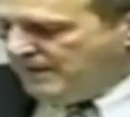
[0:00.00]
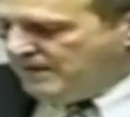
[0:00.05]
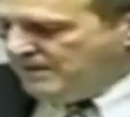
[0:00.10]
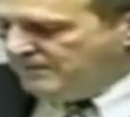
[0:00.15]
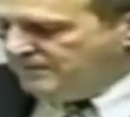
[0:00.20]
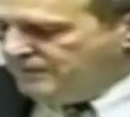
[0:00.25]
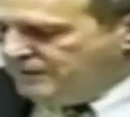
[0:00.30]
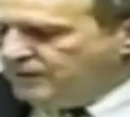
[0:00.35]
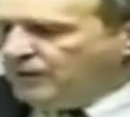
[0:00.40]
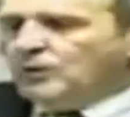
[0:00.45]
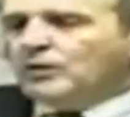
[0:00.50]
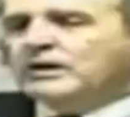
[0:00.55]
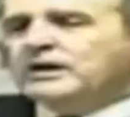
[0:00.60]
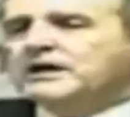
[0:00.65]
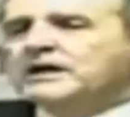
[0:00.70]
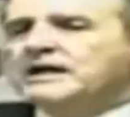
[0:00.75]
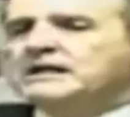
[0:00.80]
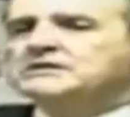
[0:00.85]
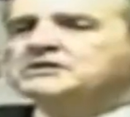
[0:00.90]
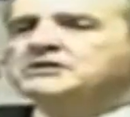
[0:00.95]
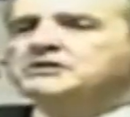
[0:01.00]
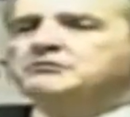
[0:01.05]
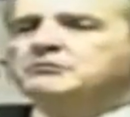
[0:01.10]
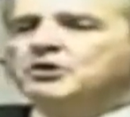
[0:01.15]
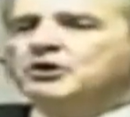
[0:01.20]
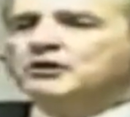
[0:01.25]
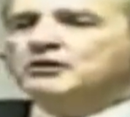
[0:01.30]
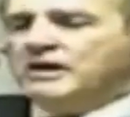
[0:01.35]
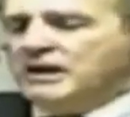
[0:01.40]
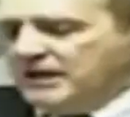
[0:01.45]
Now, if you know what an
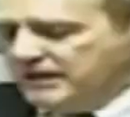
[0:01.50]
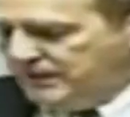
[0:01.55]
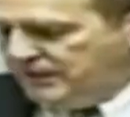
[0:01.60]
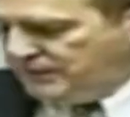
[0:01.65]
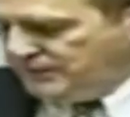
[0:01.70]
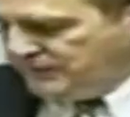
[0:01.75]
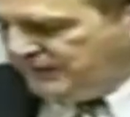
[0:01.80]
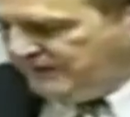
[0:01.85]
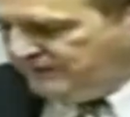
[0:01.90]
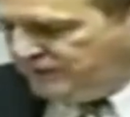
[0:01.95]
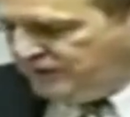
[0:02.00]
oxymoron is,